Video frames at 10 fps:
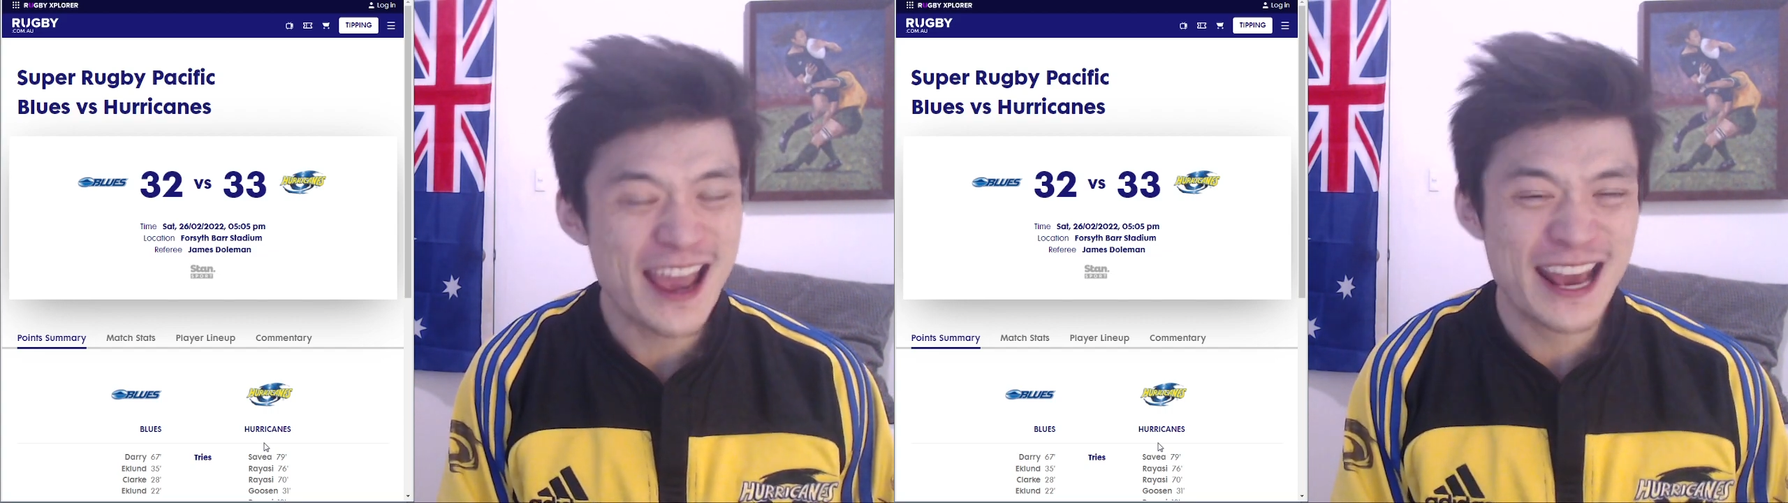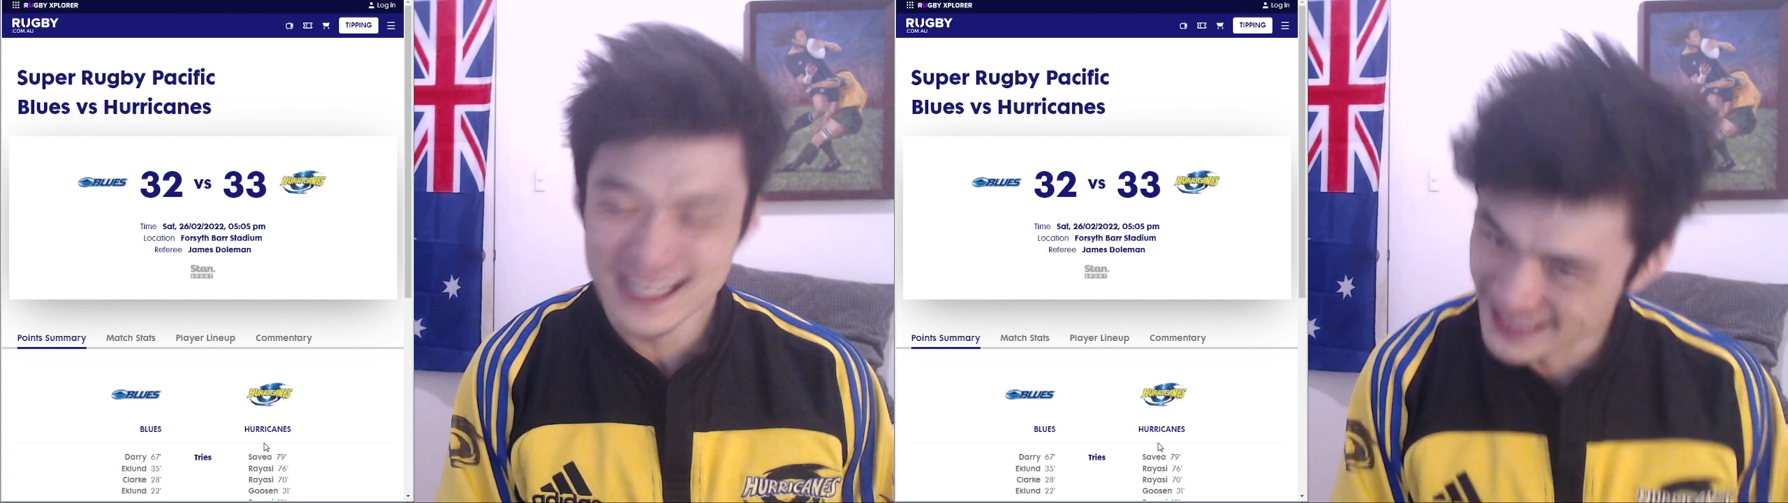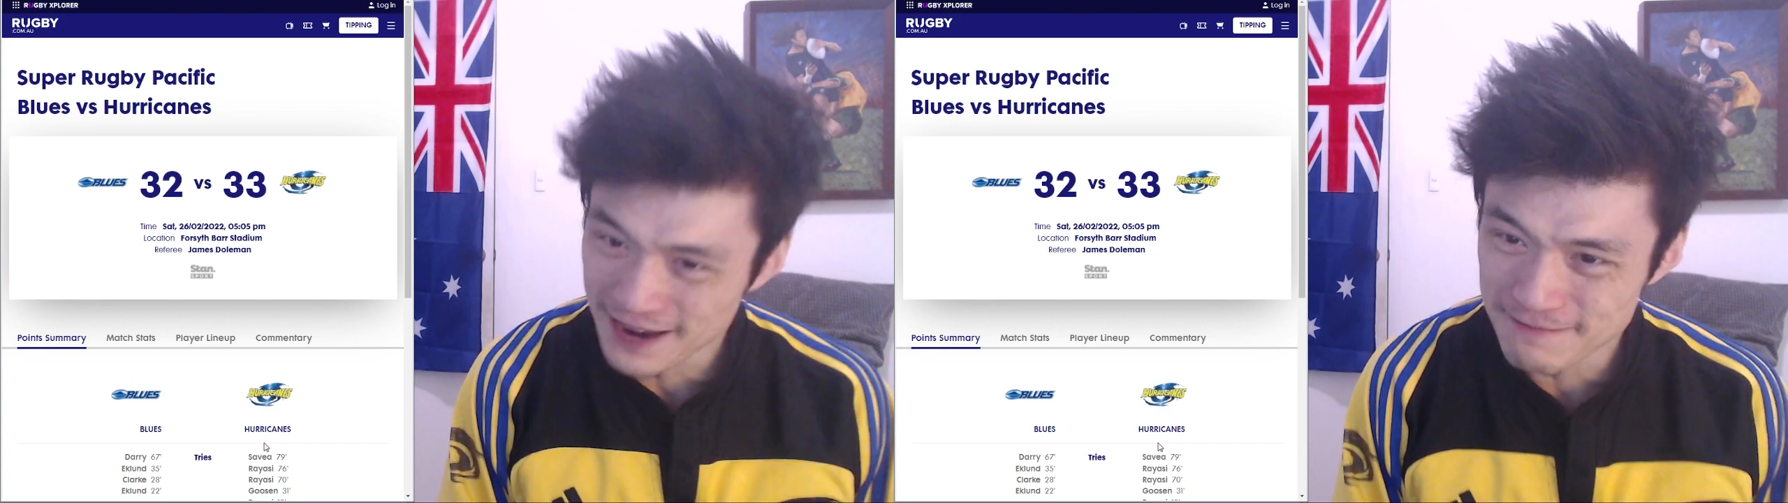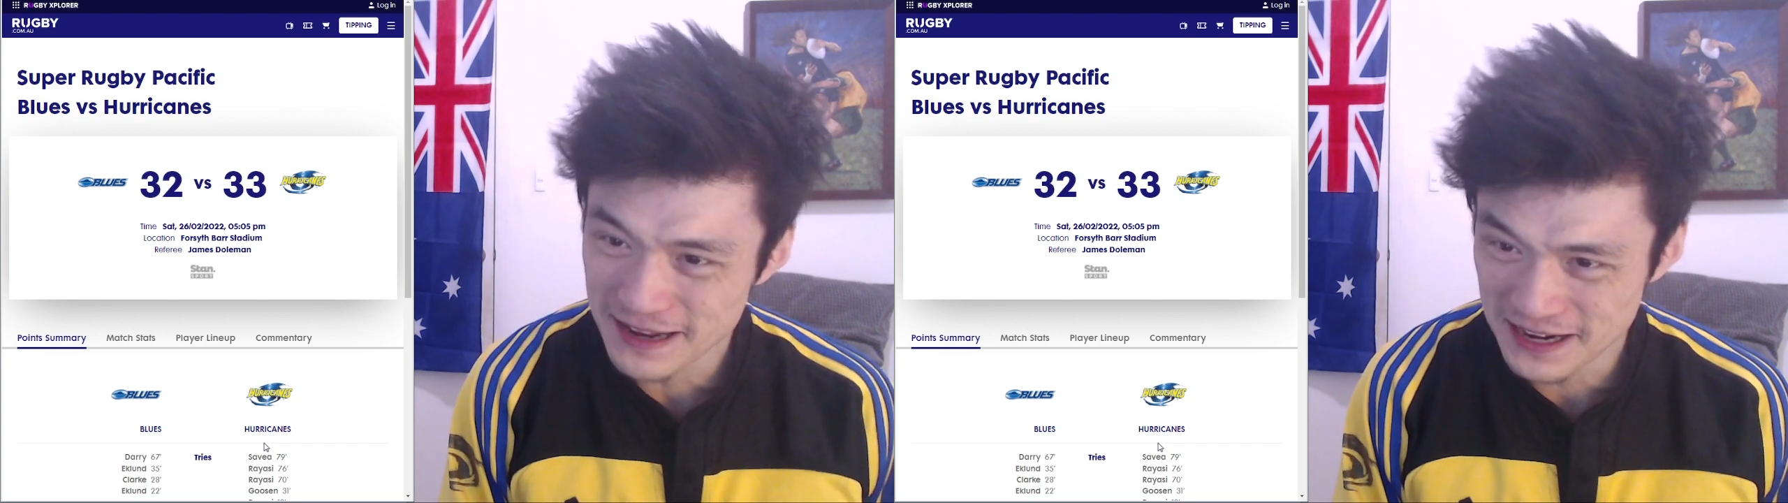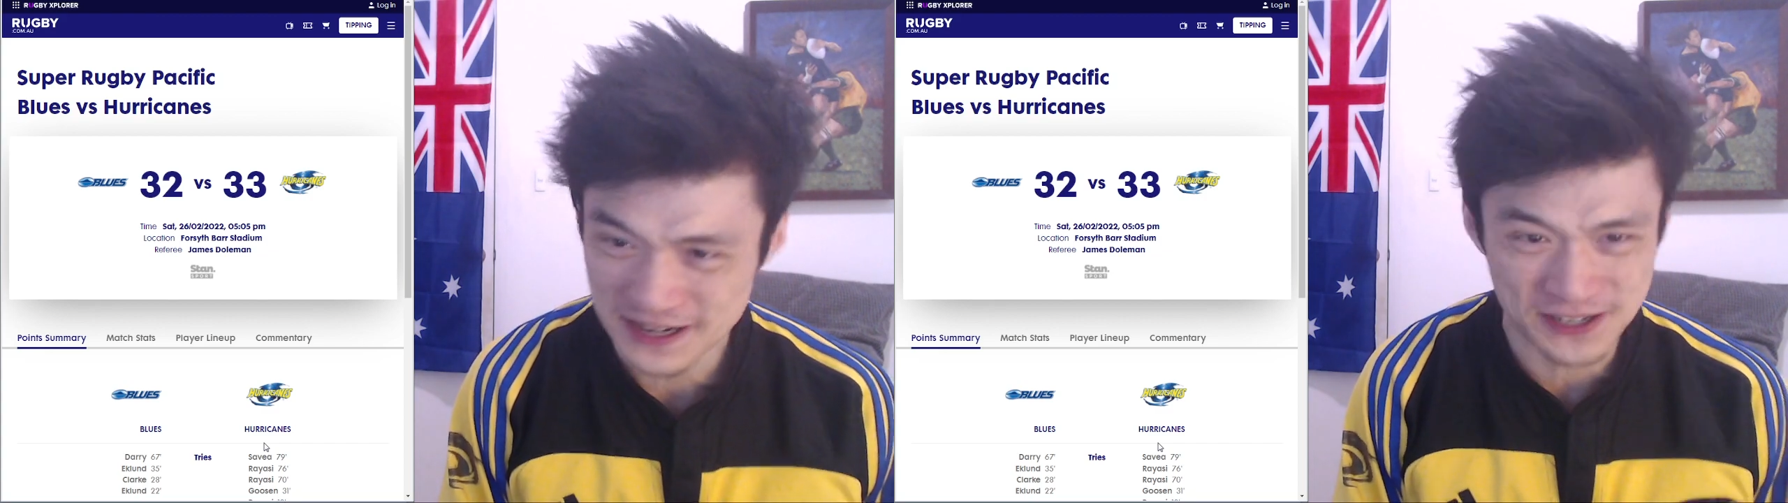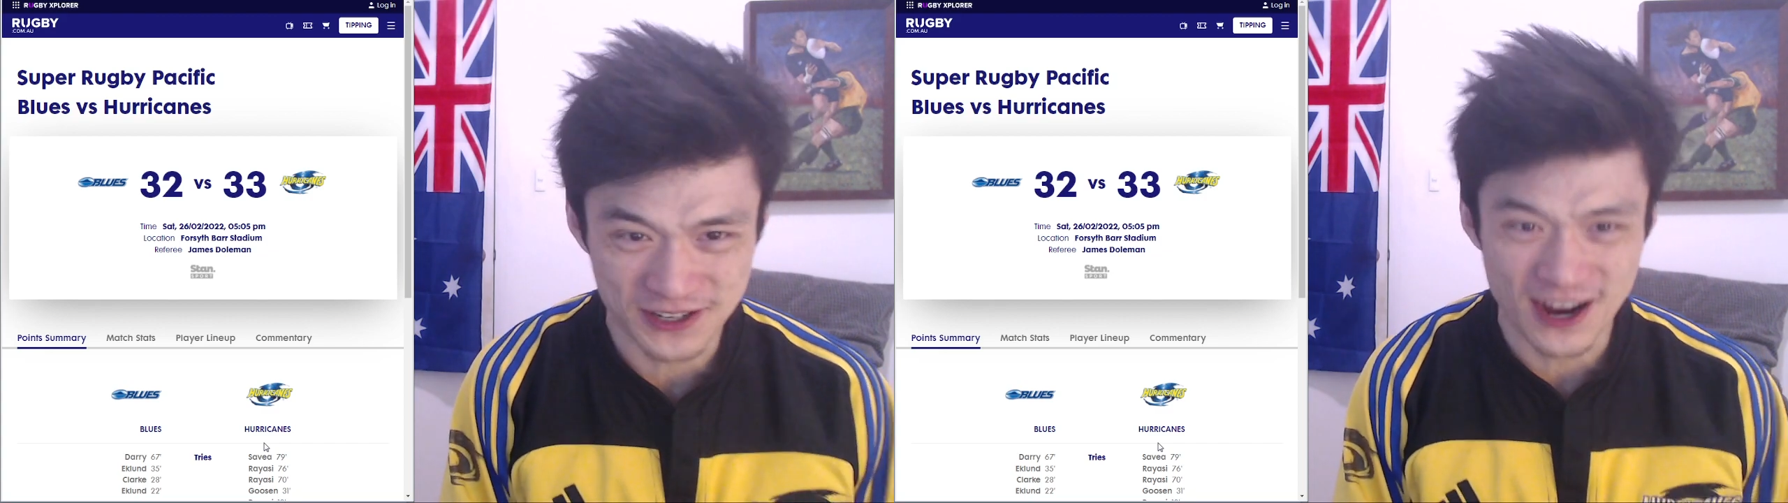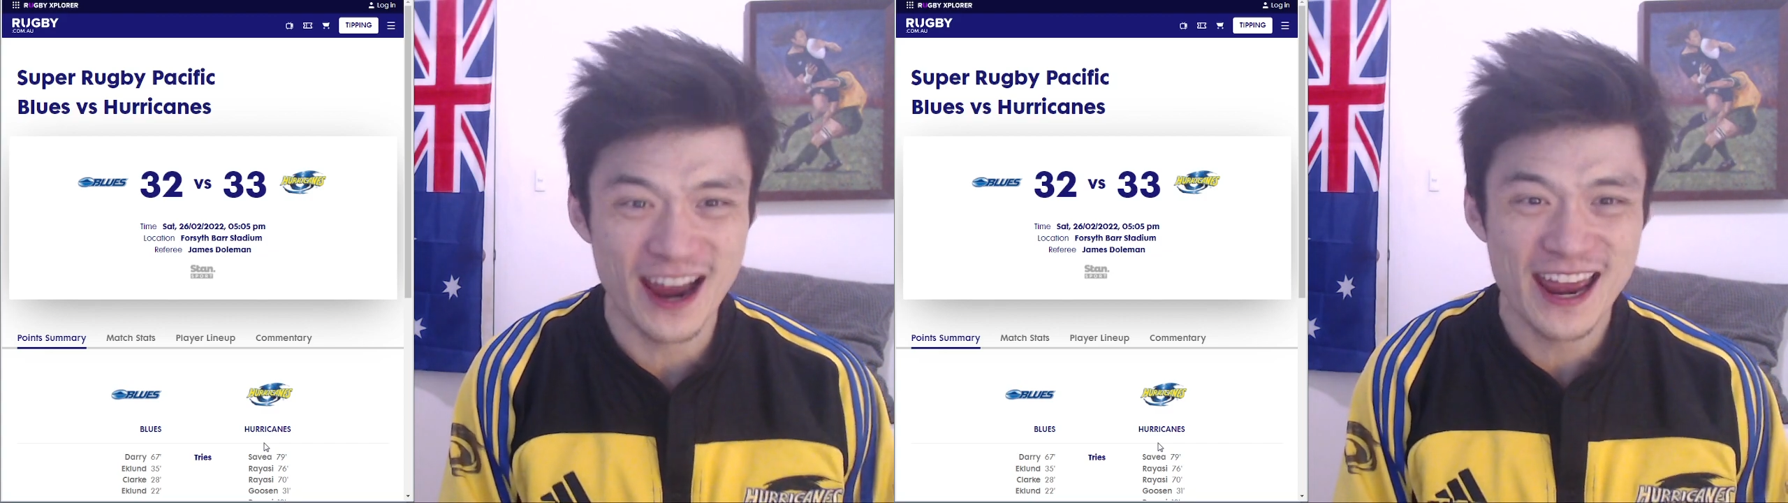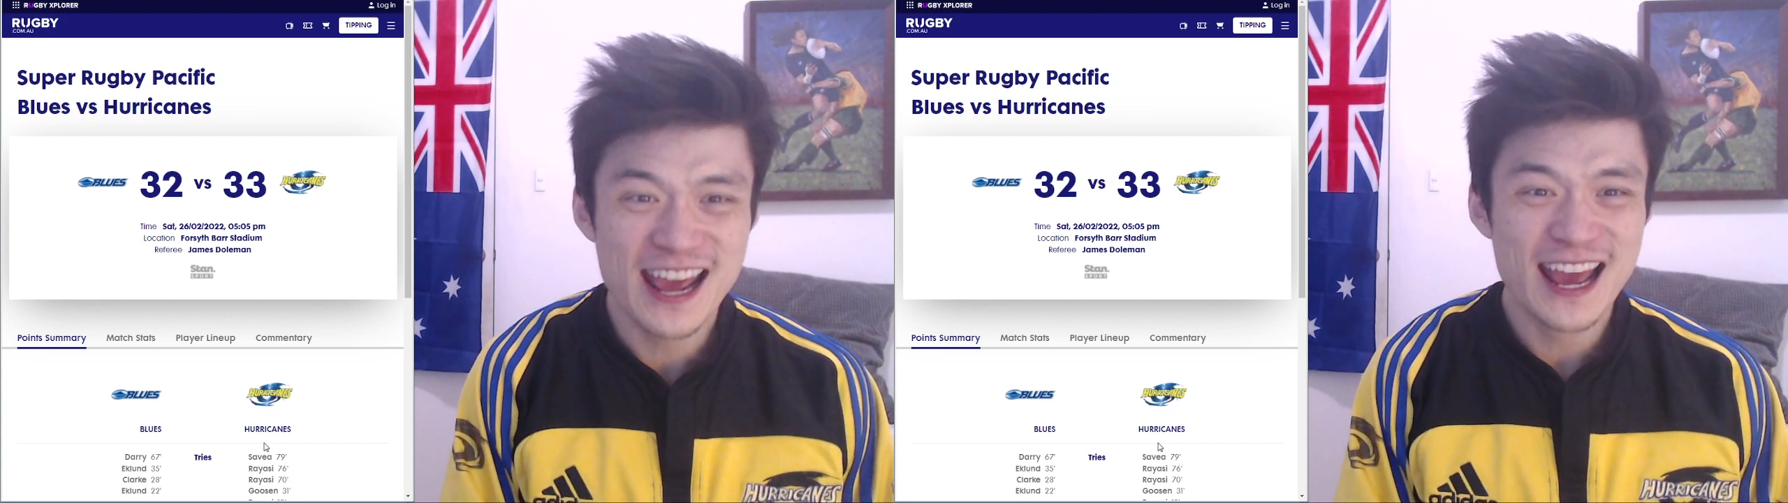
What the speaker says: His team needed a try.